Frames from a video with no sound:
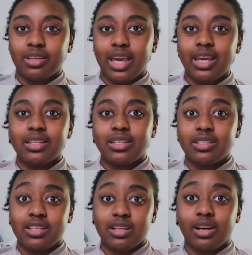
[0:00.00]

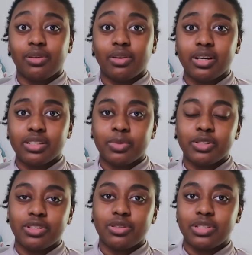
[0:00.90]
KETs in general are
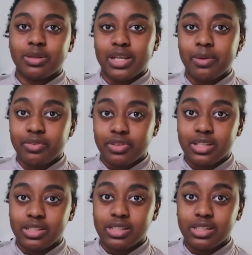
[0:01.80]
supposed to do some type of
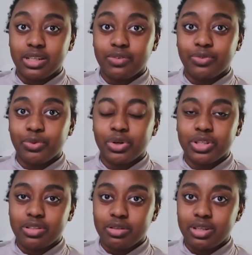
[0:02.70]
translation
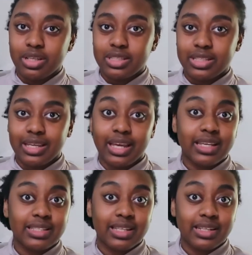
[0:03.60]
for the students in
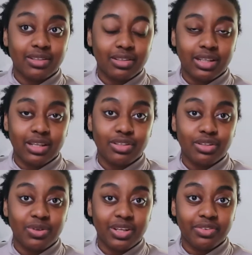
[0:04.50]
case things are, get
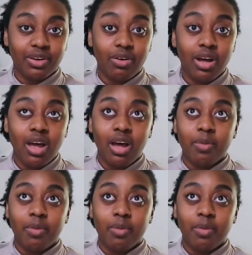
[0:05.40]
too difficult.